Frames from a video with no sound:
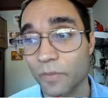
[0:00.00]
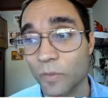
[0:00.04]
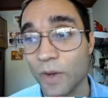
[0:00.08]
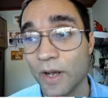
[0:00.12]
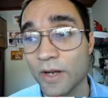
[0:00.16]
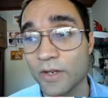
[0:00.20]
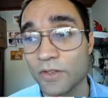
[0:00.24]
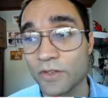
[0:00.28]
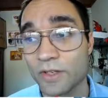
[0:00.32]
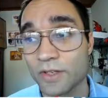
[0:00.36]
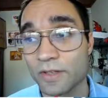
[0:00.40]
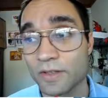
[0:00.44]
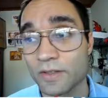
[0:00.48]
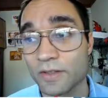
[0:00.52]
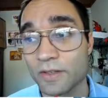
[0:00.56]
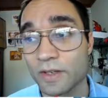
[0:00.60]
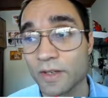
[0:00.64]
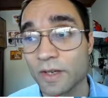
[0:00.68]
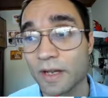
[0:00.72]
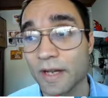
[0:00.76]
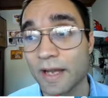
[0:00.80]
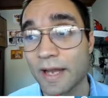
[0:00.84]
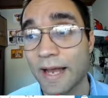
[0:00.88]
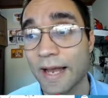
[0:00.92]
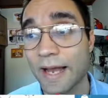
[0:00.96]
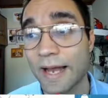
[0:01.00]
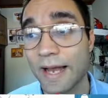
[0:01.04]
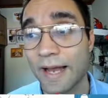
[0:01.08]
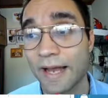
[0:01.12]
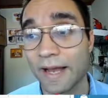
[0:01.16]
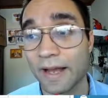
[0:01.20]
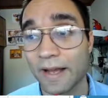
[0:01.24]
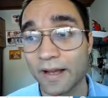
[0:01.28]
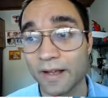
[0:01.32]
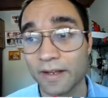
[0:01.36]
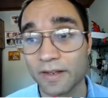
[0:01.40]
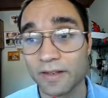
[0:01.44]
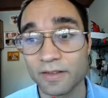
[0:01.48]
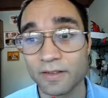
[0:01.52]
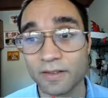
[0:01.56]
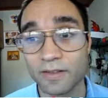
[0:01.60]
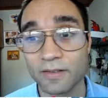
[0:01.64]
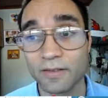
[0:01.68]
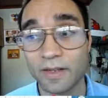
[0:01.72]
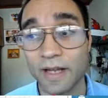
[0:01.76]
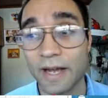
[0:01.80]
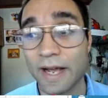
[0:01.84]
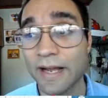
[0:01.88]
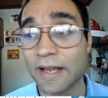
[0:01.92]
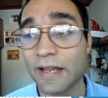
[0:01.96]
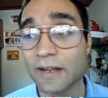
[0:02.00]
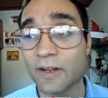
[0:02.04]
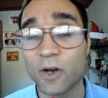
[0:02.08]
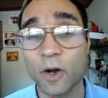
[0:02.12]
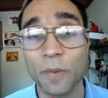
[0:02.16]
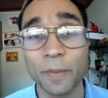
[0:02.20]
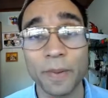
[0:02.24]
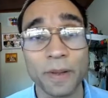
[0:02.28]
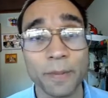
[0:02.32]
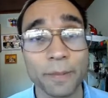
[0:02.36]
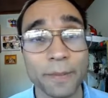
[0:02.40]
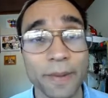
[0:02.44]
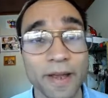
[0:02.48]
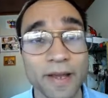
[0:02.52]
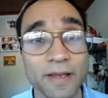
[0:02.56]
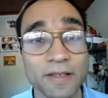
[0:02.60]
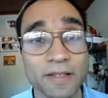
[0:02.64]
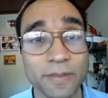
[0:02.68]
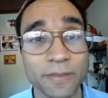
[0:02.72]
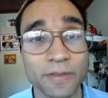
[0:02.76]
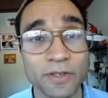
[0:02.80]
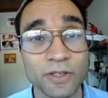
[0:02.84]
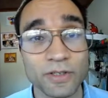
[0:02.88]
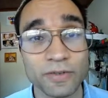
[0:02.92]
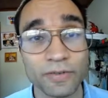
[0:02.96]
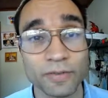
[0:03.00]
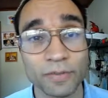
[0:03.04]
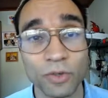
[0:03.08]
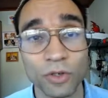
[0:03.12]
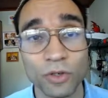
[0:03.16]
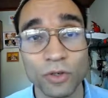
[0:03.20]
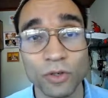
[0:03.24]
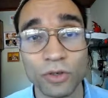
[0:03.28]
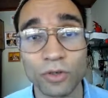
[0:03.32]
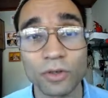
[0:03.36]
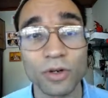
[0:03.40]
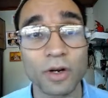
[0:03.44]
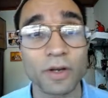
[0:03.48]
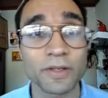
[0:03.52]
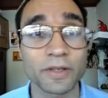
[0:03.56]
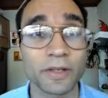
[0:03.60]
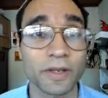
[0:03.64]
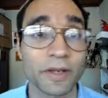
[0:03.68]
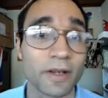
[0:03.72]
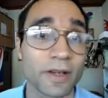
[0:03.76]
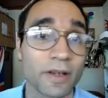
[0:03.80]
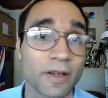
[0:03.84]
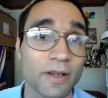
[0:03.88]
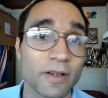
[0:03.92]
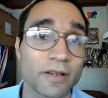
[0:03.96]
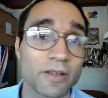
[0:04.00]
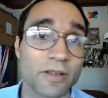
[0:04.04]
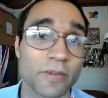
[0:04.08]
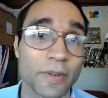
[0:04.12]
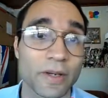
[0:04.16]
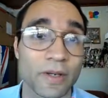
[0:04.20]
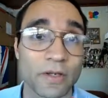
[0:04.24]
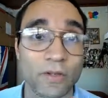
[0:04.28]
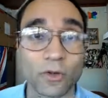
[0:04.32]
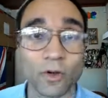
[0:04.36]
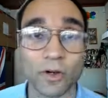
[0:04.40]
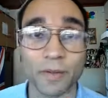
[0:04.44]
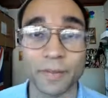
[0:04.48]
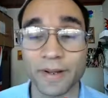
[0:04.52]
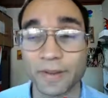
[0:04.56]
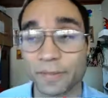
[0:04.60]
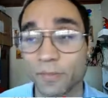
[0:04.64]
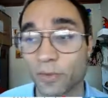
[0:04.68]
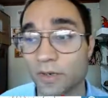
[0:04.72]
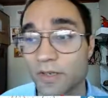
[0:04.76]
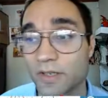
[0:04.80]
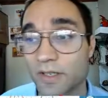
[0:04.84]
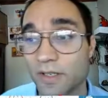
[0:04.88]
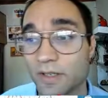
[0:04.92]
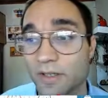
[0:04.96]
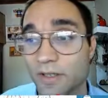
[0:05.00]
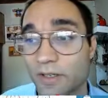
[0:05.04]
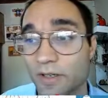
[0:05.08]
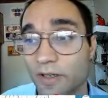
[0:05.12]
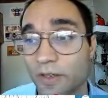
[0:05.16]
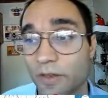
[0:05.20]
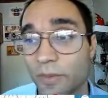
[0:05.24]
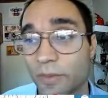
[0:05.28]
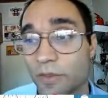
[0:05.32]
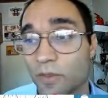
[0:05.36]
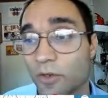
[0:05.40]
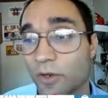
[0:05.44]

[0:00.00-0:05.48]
worksheets and I can copy and paste images from Google onto here so we can talk about in more detail.